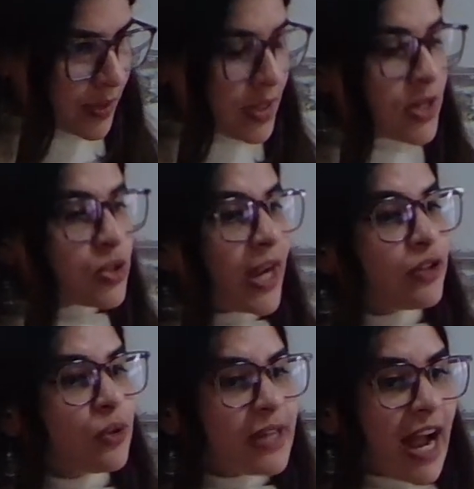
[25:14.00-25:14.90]
So I
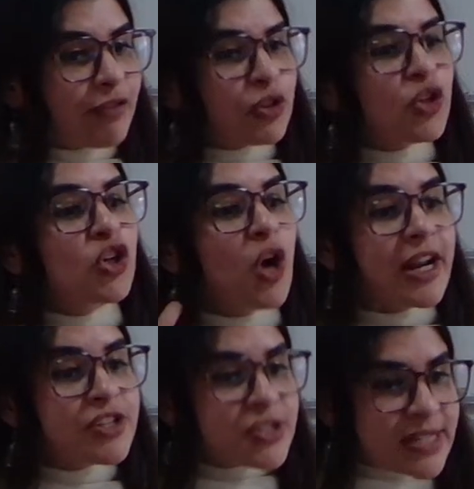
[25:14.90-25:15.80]
don't have to
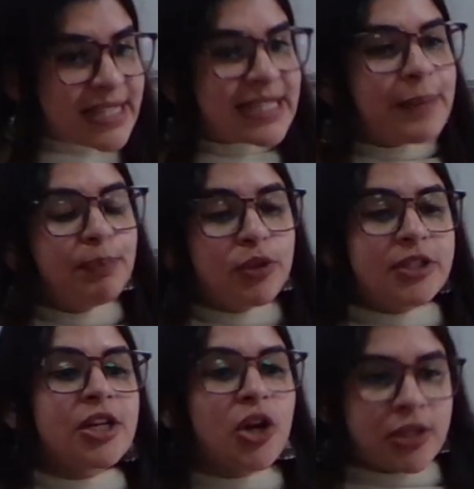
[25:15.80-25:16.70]
consciously put a
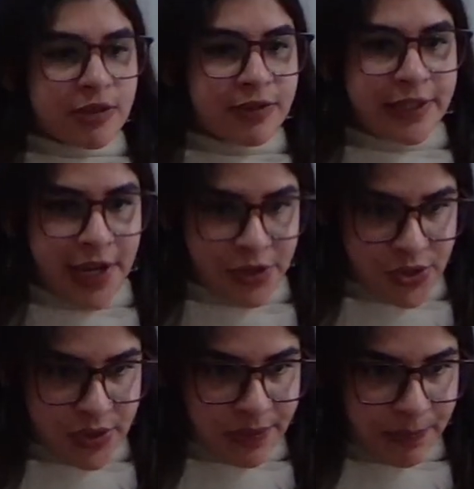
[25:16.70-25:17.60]
lot of attention.
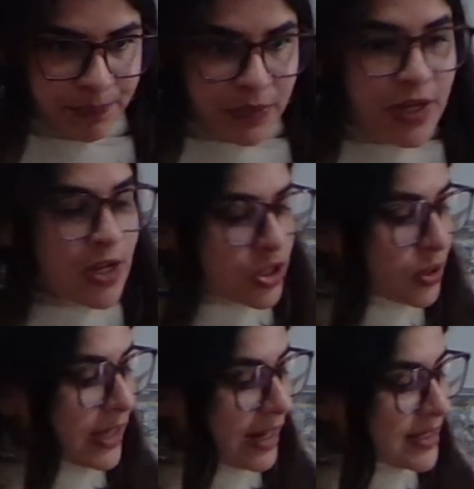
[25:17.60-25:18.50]
So
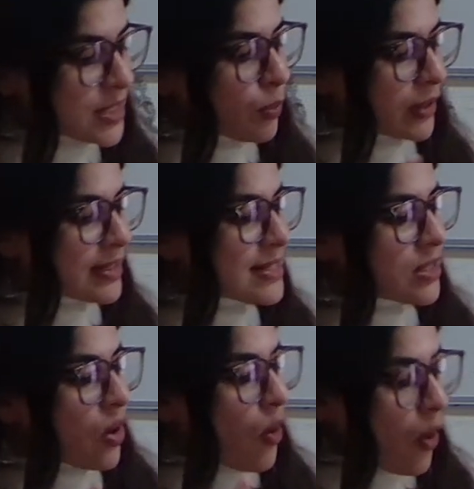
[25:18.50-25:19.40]
that is what is
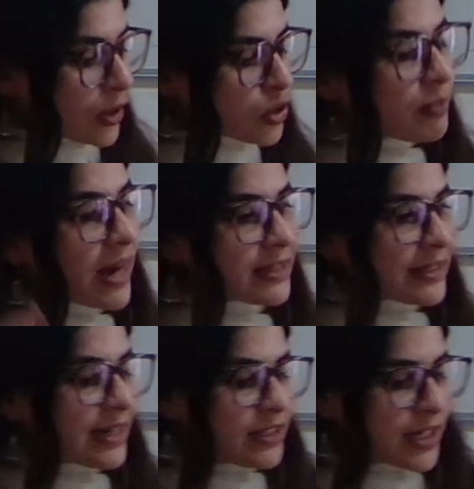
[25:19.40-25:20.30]
automatic
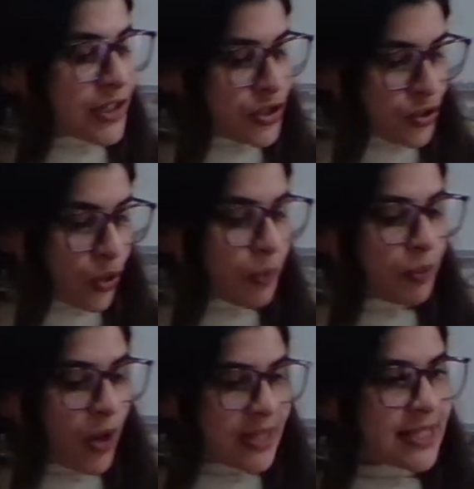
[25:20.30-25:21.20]
and controlled
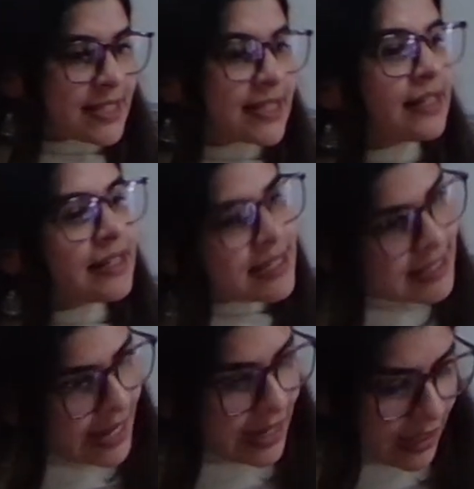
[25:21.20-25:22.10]
processes is
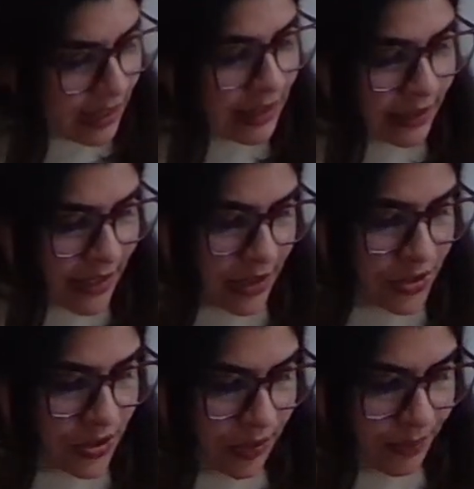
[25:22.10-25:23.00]
inattention.
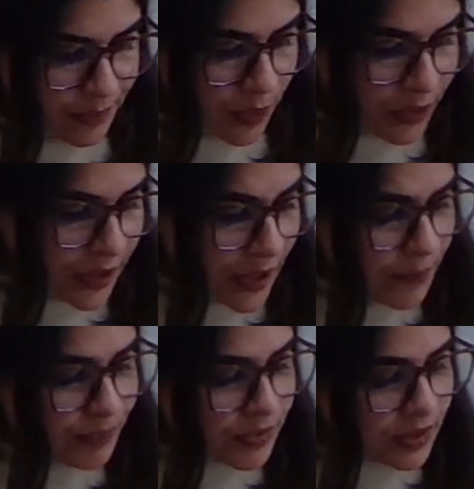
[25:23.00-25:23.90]
Okay?
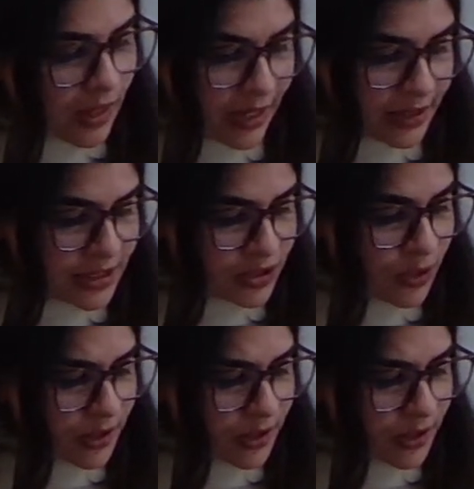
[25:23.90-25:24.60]
Understood?